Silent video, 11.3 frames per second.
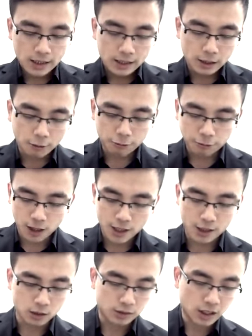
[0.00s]
The
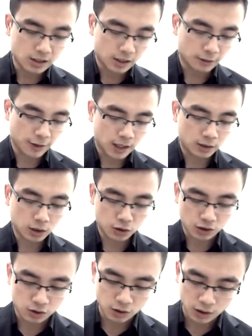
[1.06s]
final disadvantage,
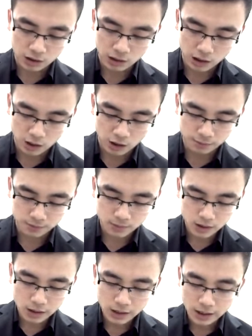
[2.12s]
as you can learn,
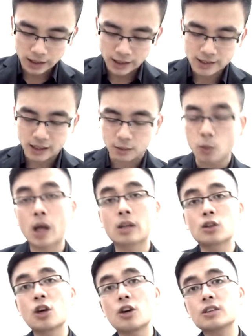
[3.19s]
is that
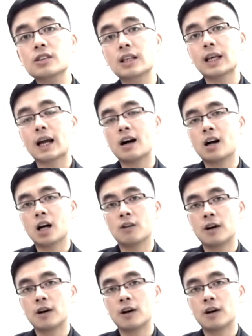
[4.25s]
when using the I R